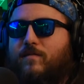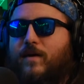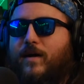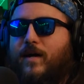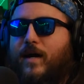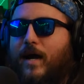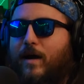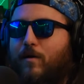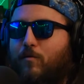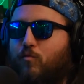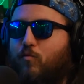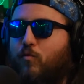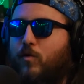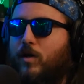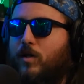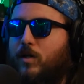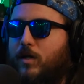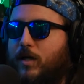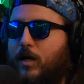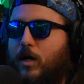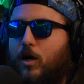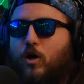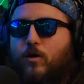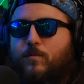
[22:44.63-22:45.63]
Like, I
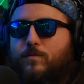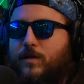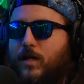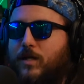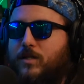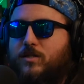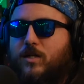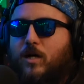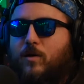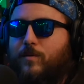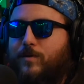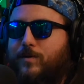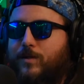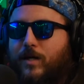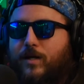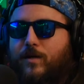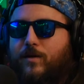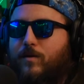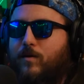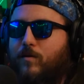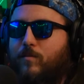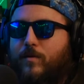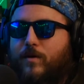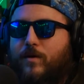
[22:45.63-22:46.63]
really hope that's not what they
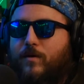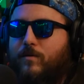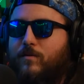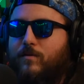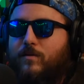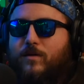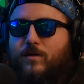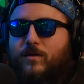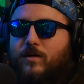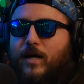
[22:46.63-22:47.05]
do, bro.